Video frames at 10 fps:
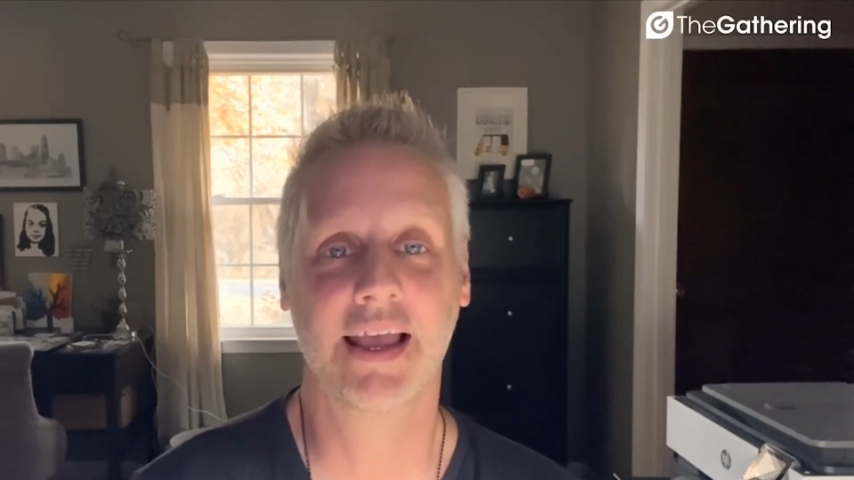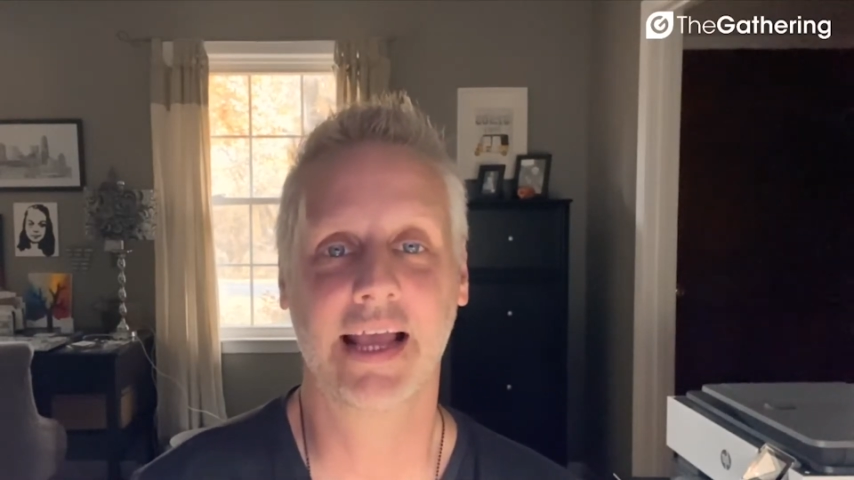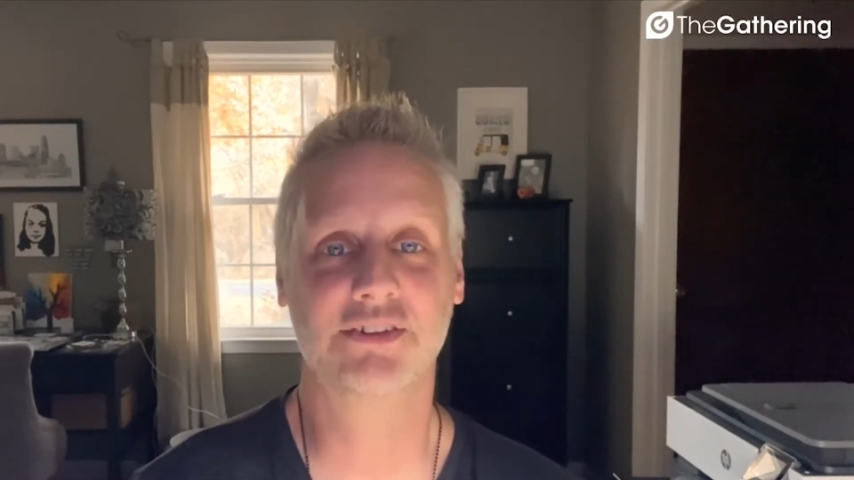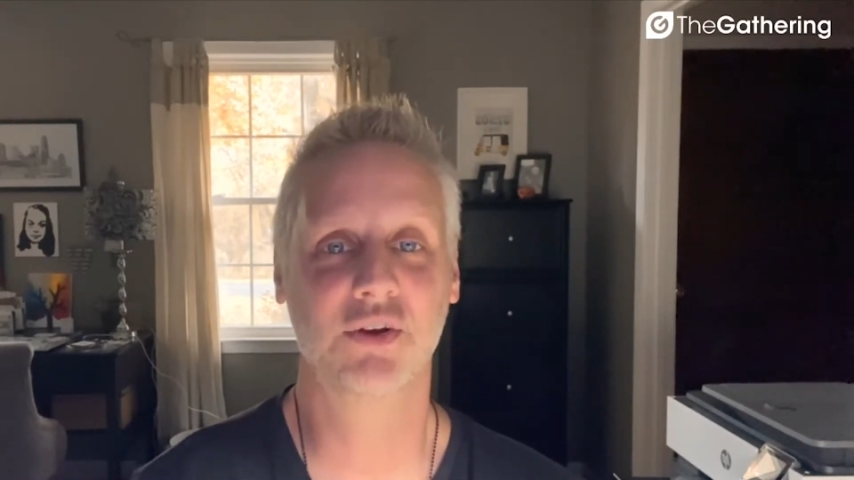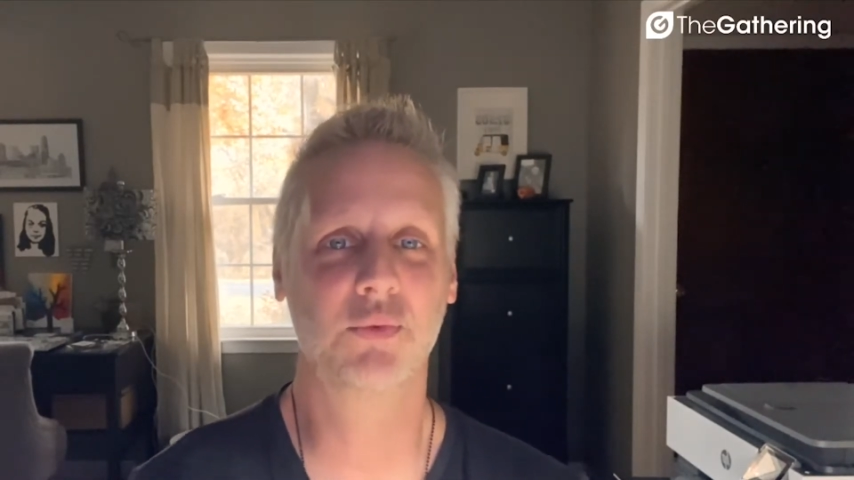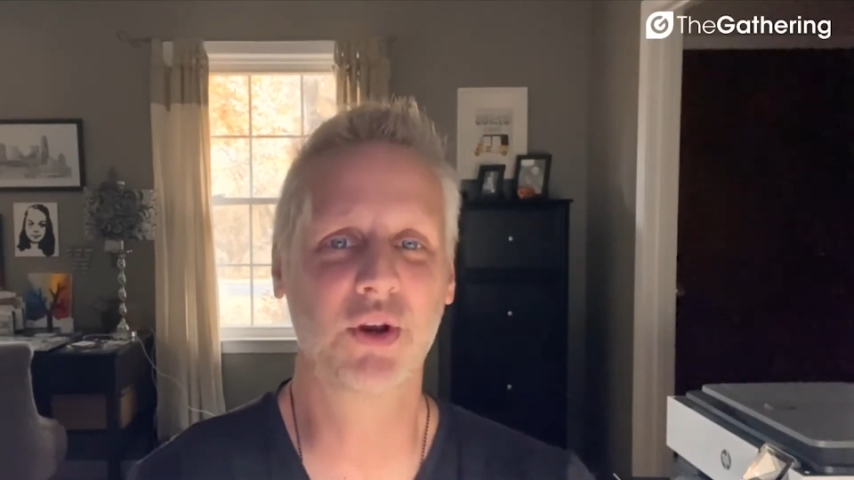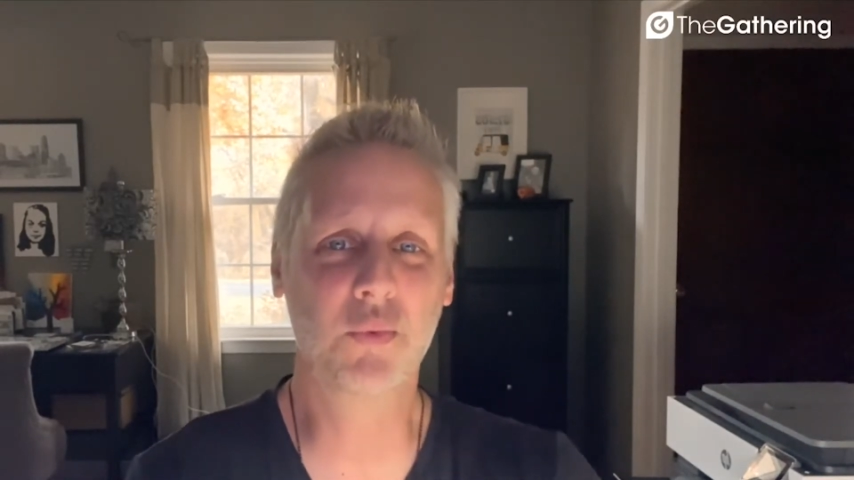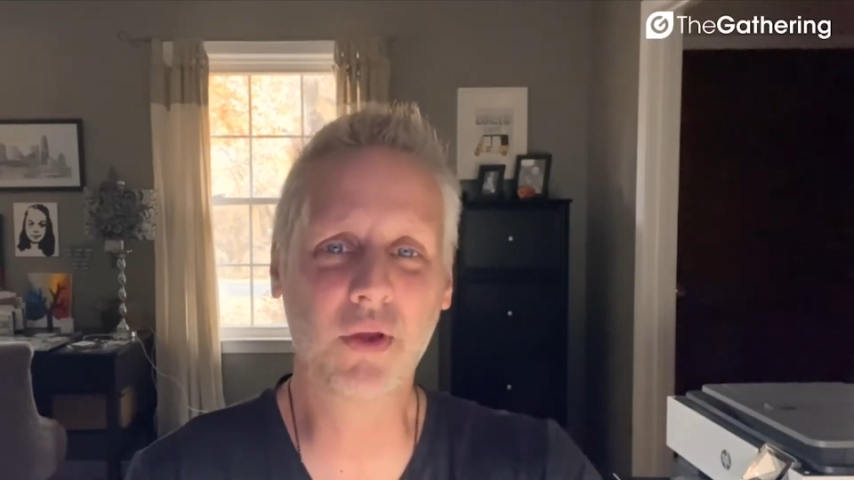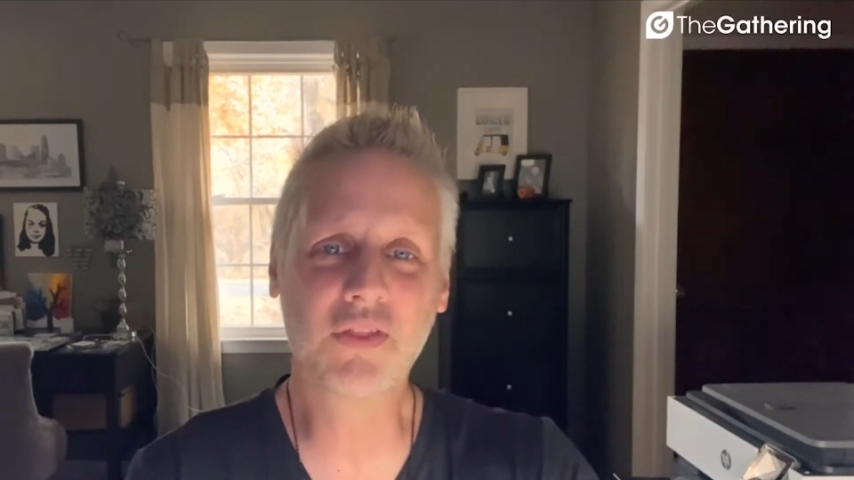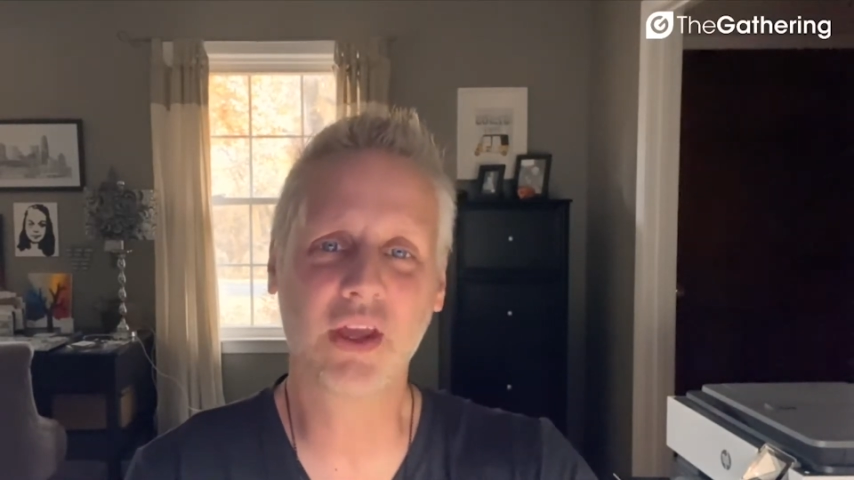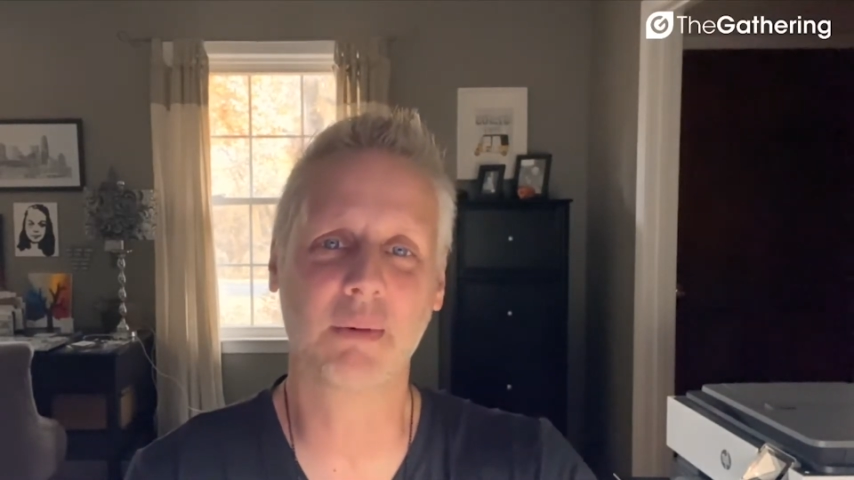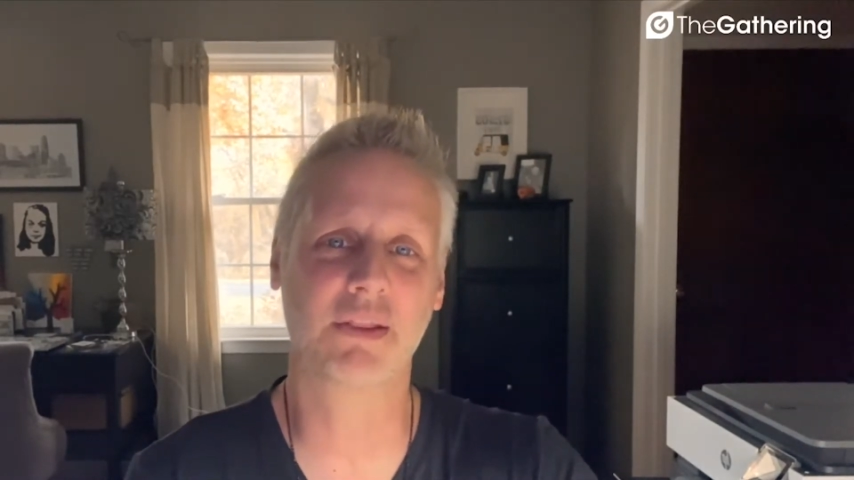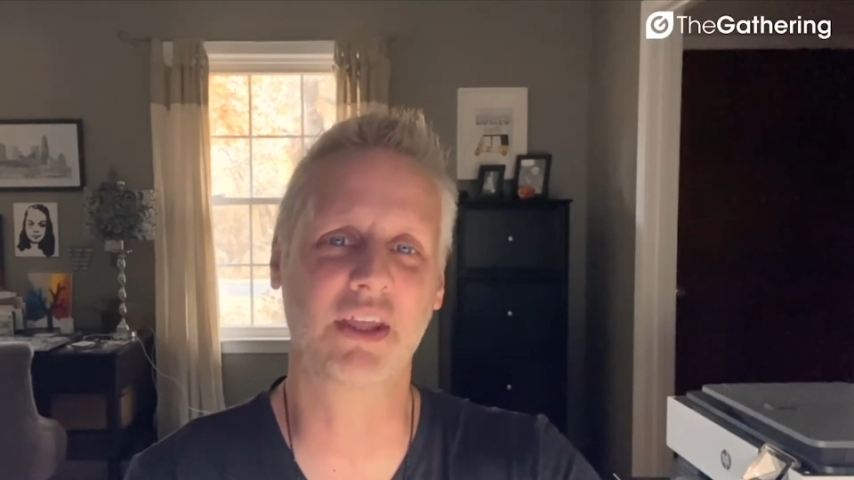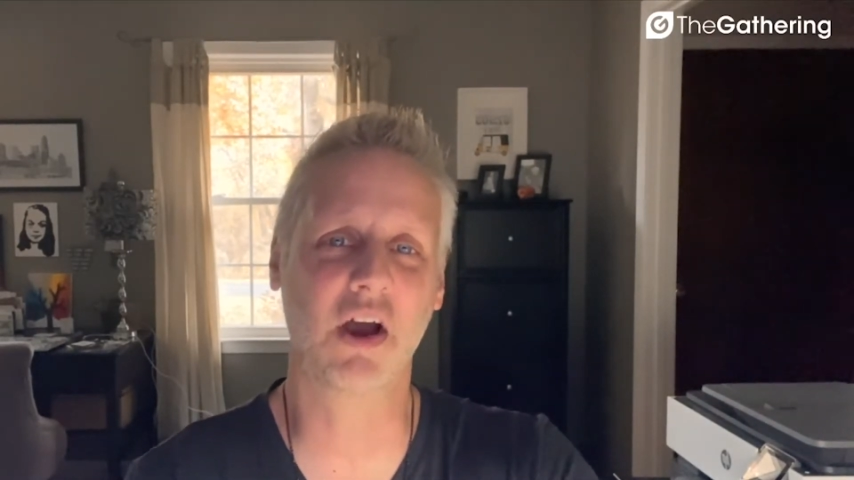And so when you really think about the